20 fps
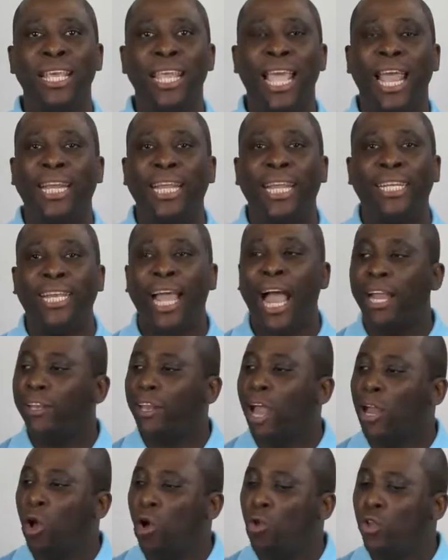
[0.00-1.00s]
And he
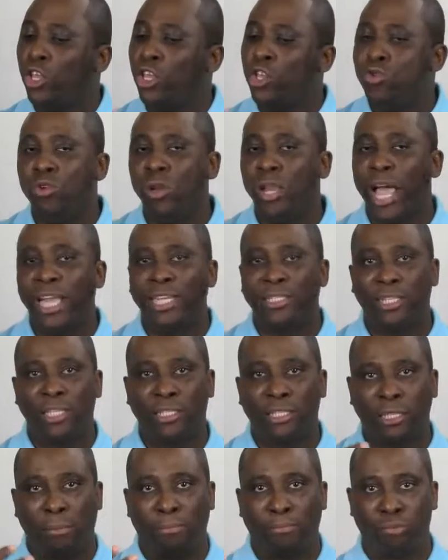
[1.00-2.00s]
not only utilized
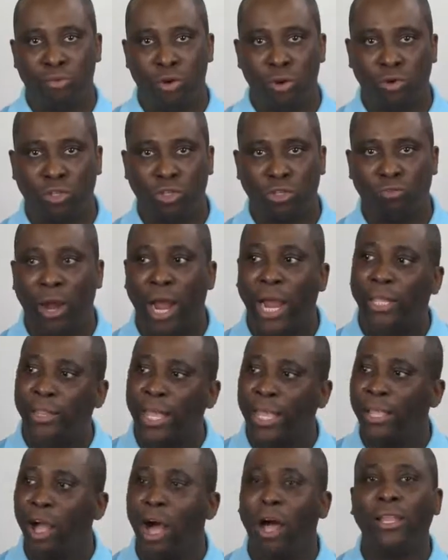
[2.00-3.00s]
this approach, right?
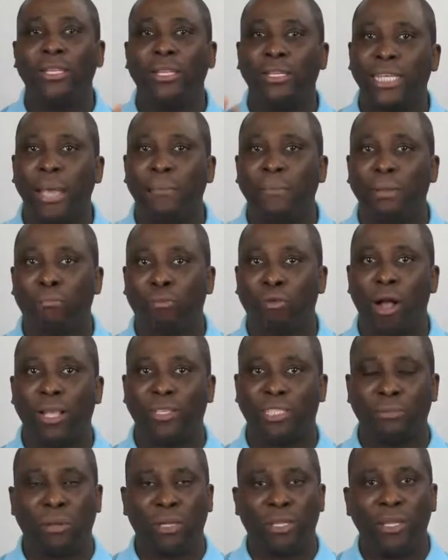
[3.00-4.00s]
They call it the Deming
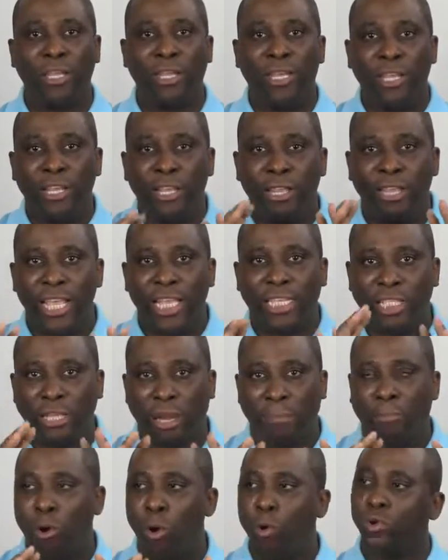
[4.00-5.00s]
process, but this
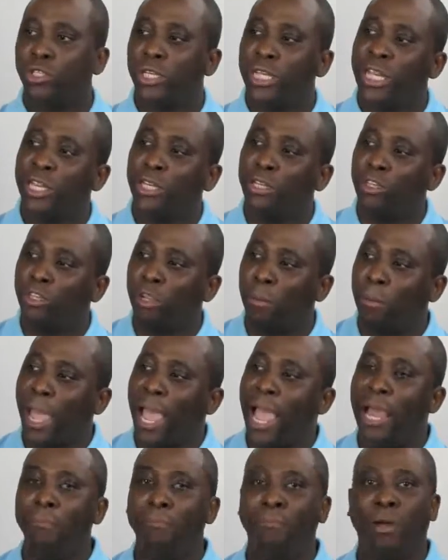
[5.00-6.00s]
approach in
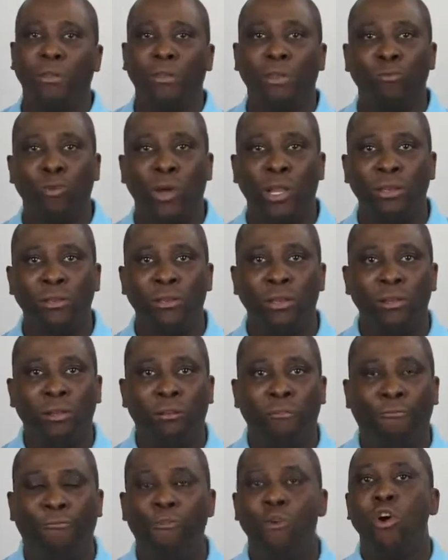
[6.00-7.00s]
Japan, but when
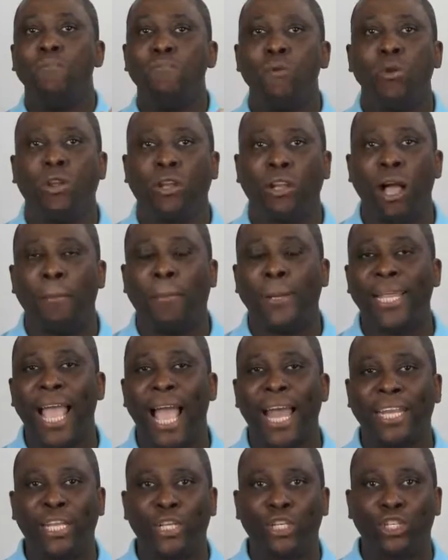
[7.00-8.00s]
Ford Motor Company
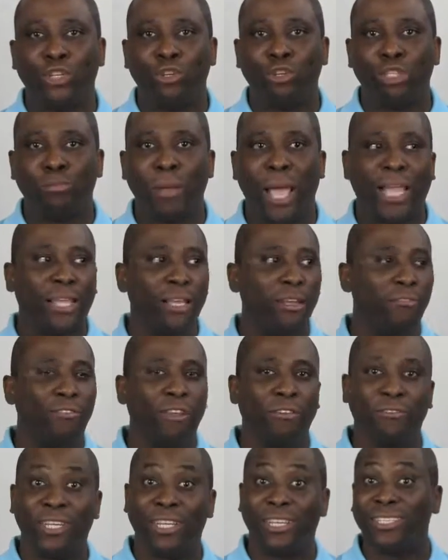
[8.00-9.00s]
had issues back in the
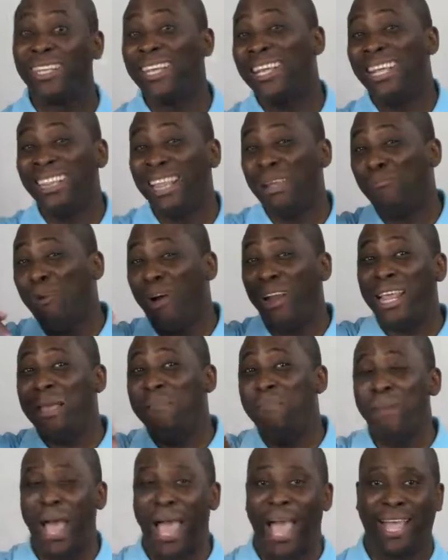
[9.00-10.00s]
50s, they brought
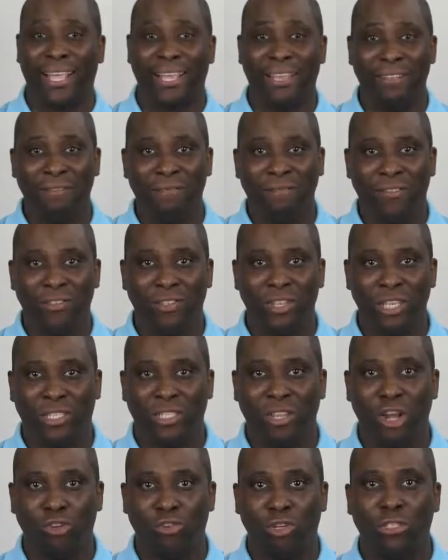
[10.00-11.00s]
him back to this
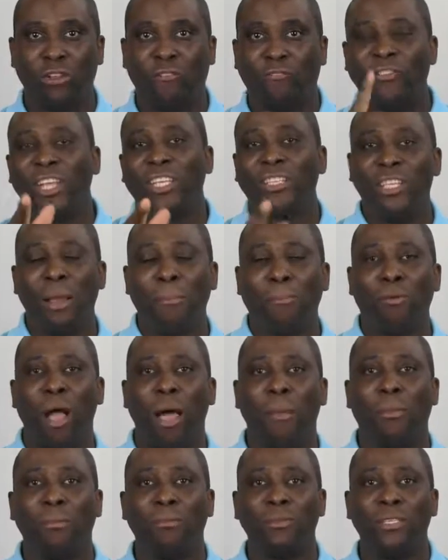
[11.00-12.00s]
country to fix their
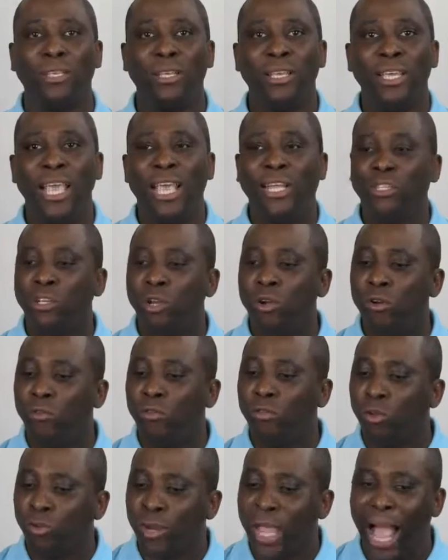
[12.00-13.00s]
problems. And so
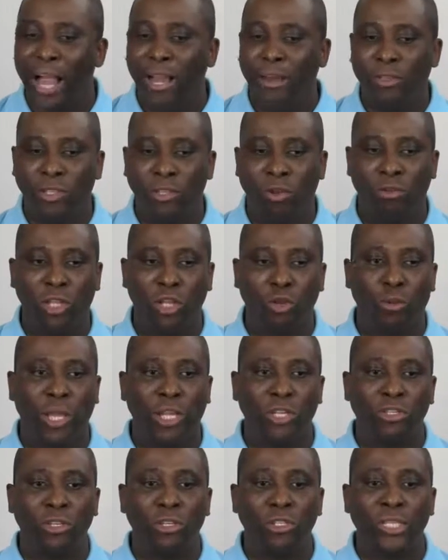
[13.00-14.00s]
the reality of this whole
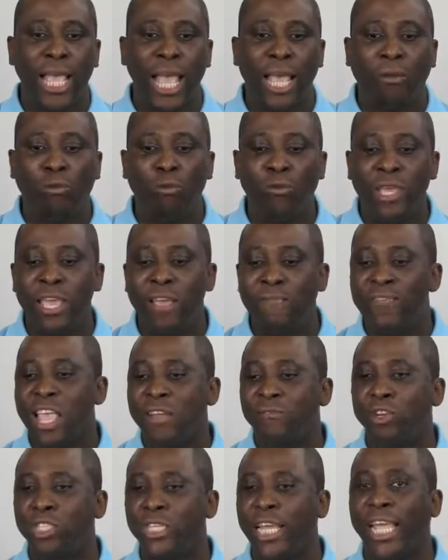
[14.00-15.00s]
equation is that we have
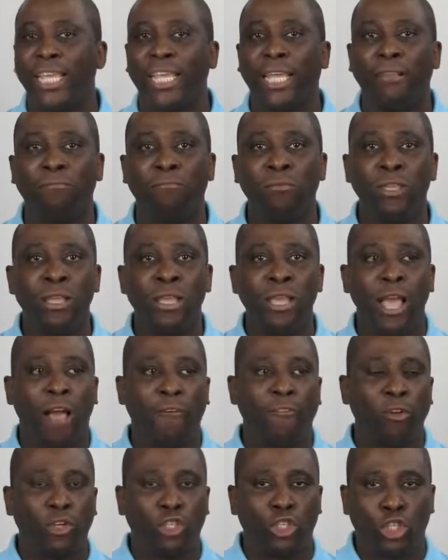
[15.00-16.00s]
never taken
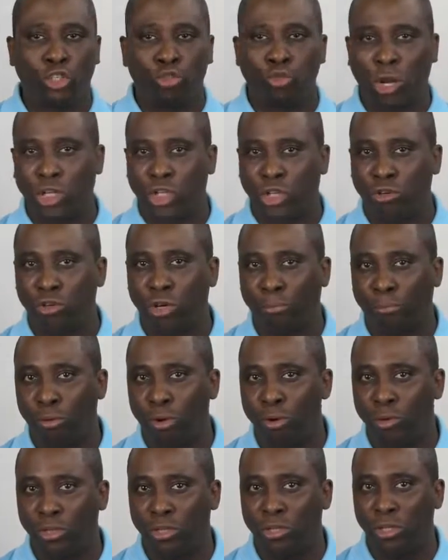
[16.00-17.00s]
a very structured
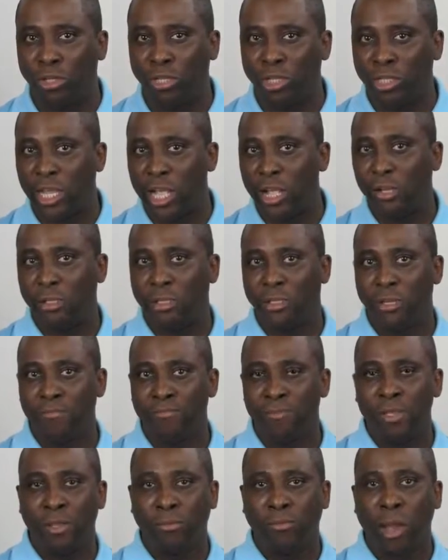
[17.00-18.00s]
approach to the sales
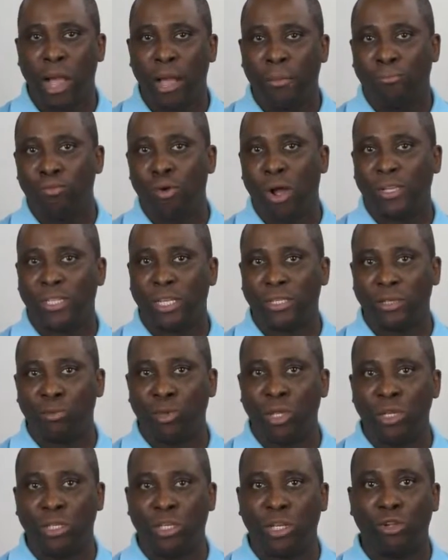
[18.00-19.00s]
process
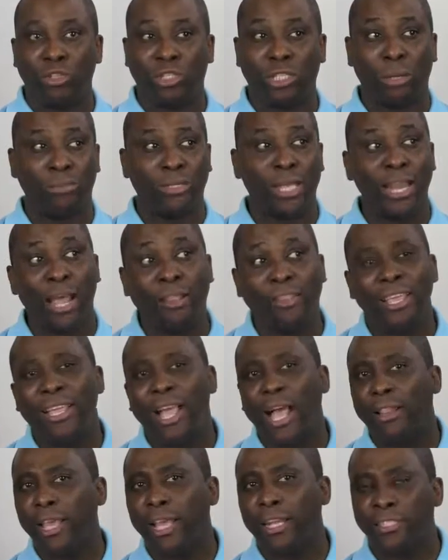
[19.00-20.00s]
within the dealerships. And I think
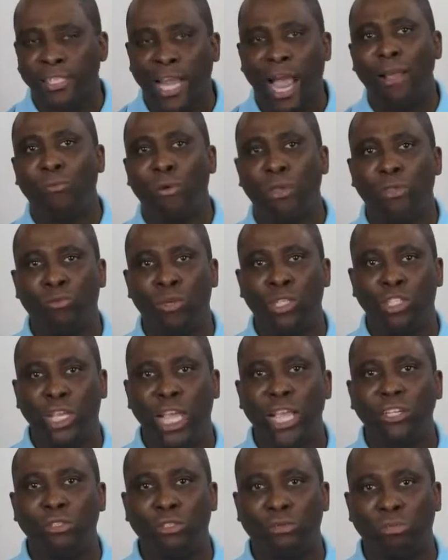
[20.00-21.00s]
it's time we
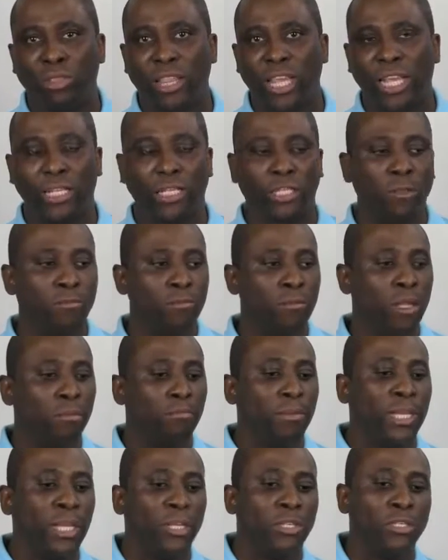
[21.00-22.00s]
change some things.
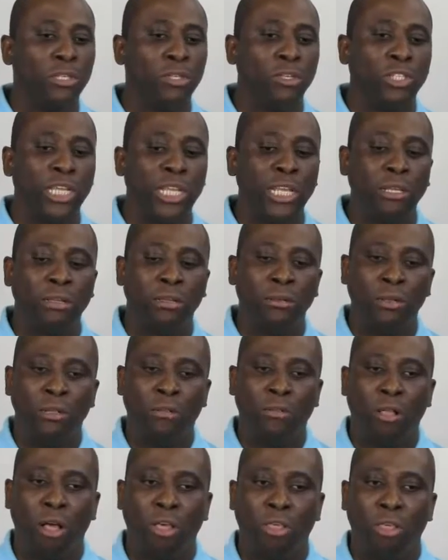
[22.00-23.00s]
Because you see,
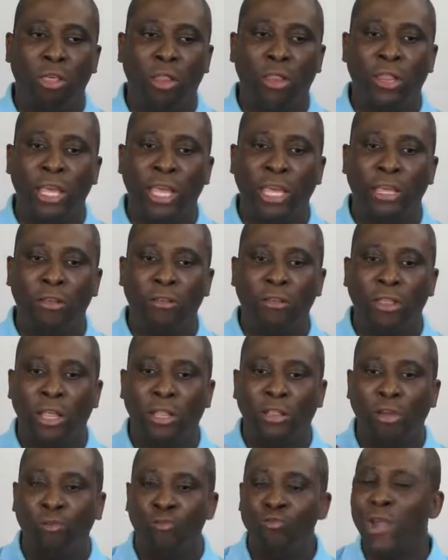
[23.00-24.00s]

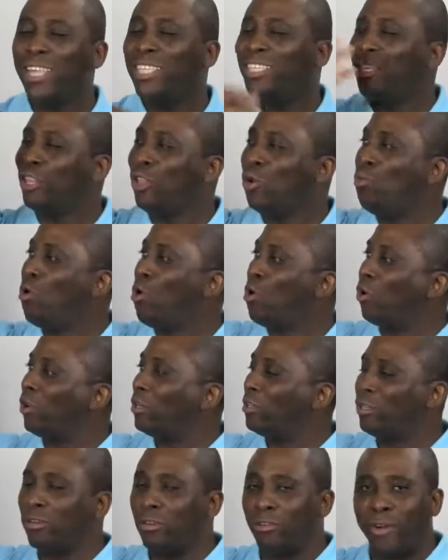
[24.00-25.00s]
the rest of the world,
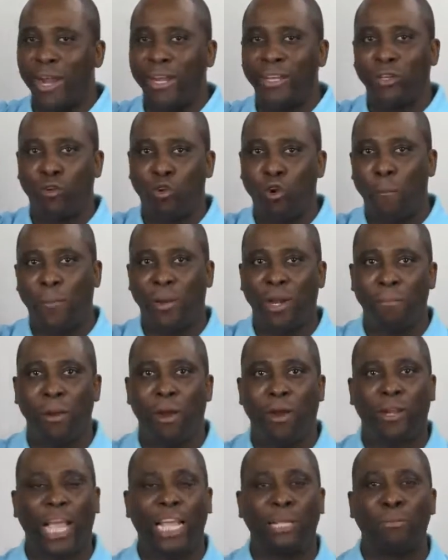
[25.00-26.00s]
right? Corporate
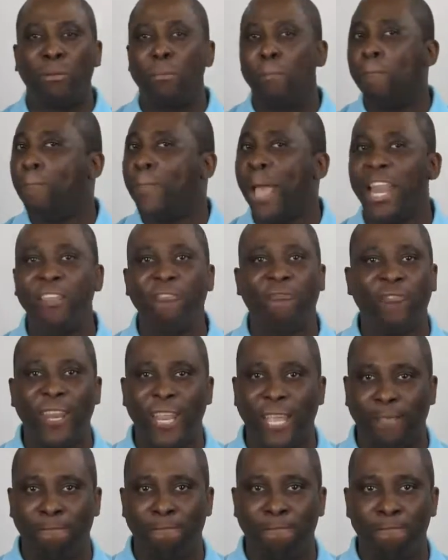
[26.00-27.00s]
America has been
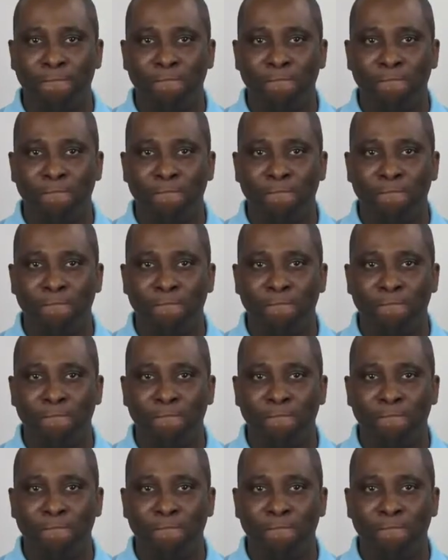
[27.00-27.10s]
benefiting.